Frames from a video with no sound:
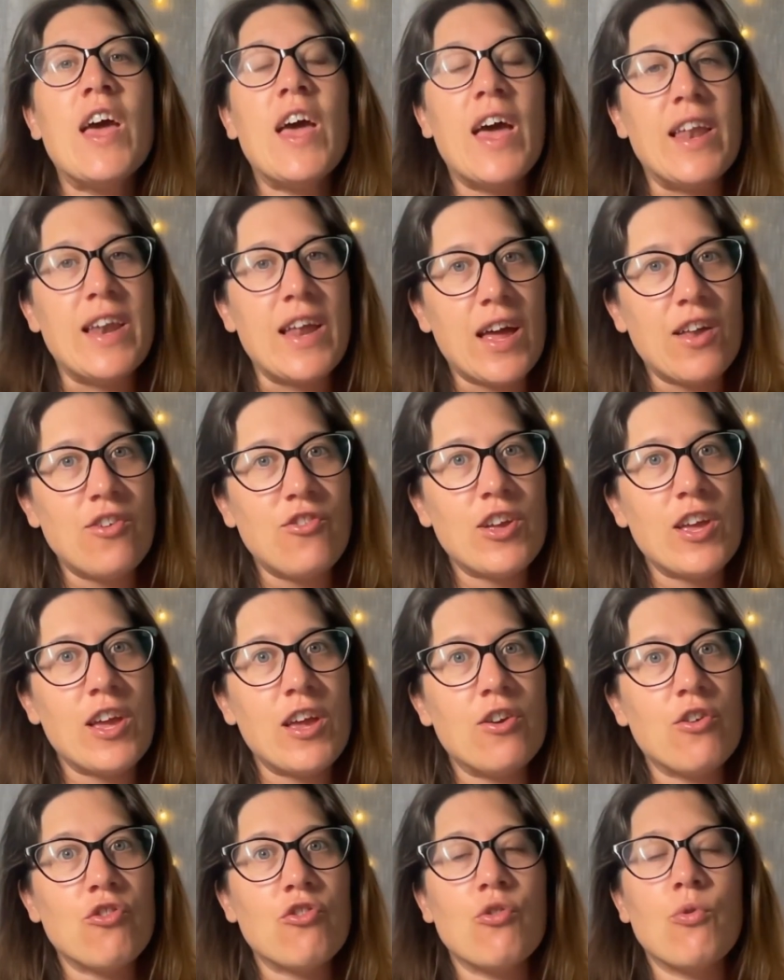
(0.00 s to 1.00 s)
and
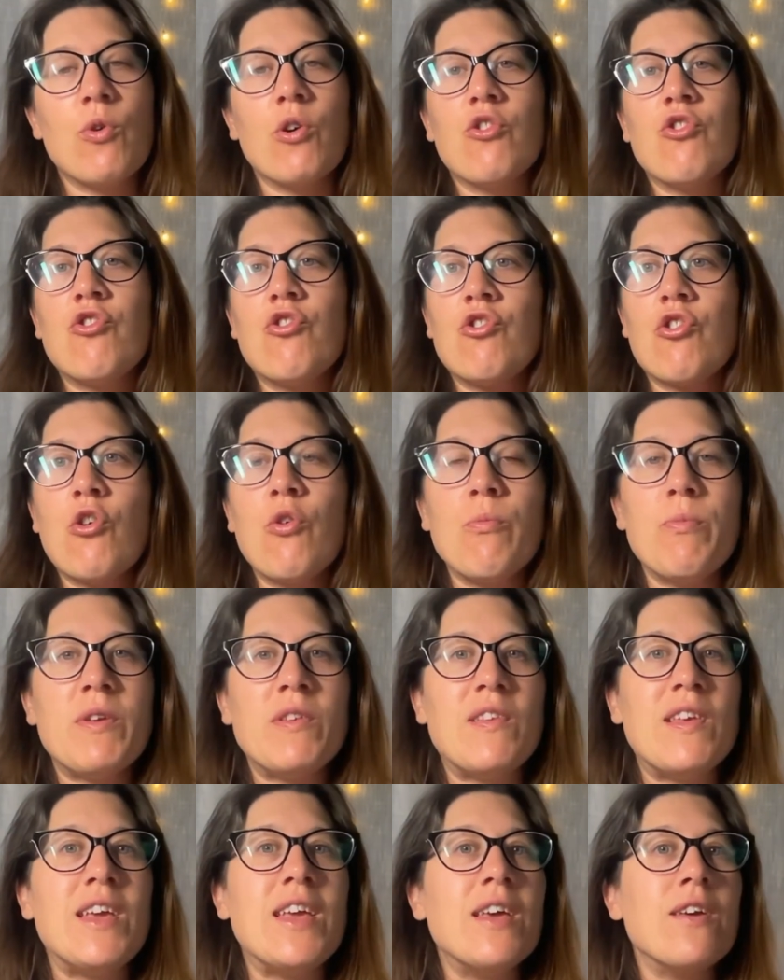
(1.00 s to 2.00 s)
educators who are so
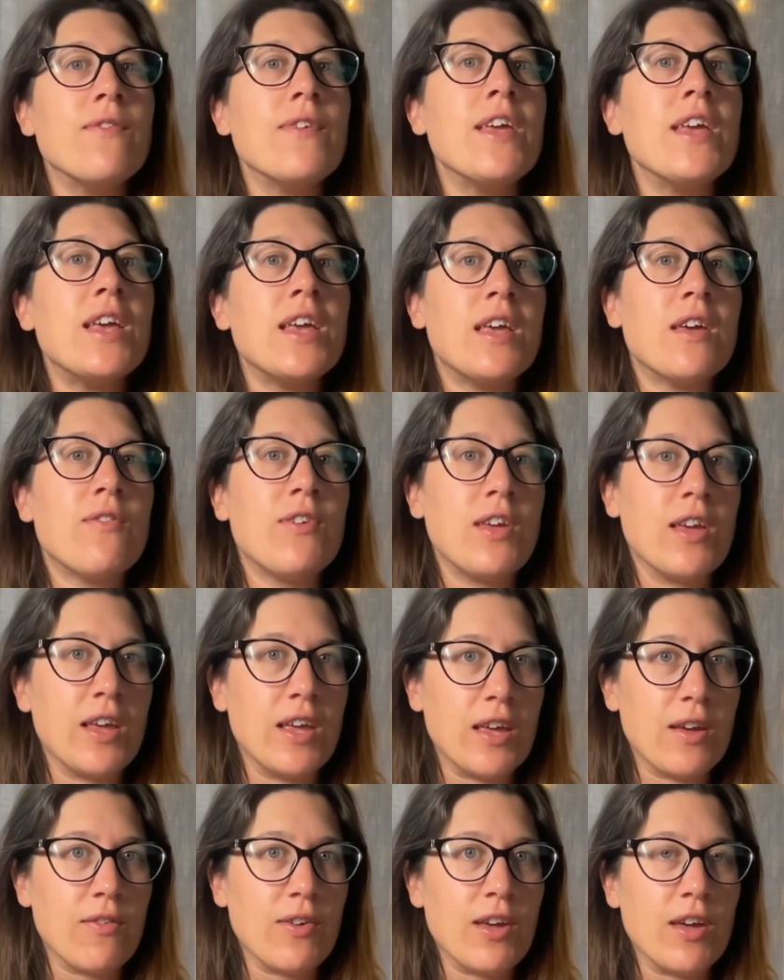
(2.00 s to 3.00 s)
busy giving and giving and
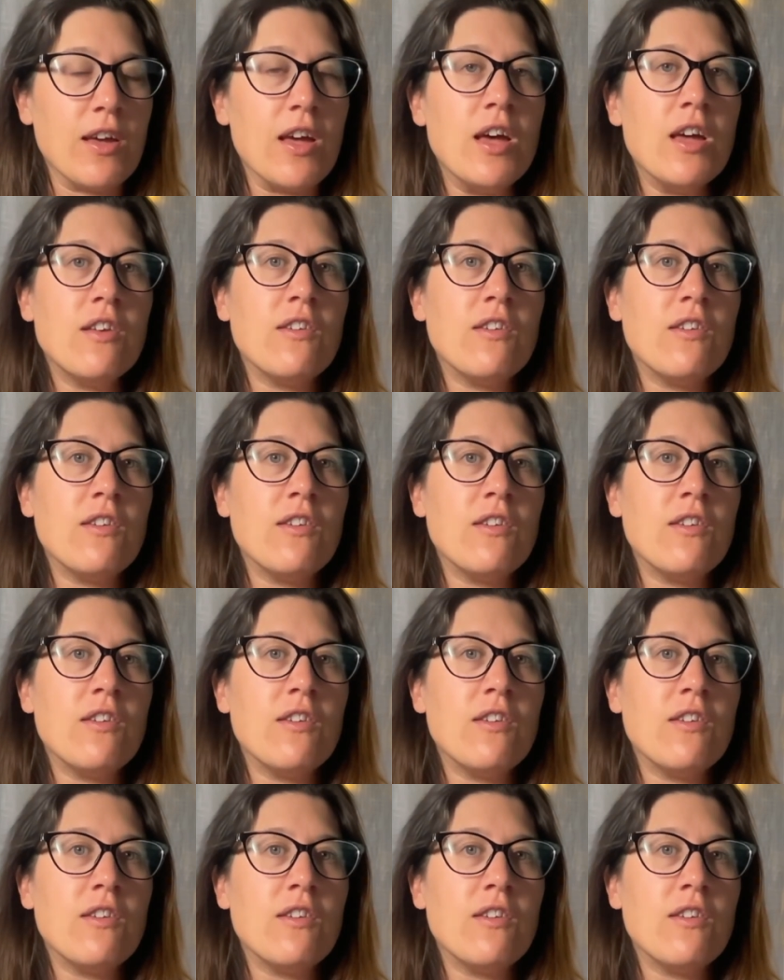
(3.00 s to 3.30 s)
giving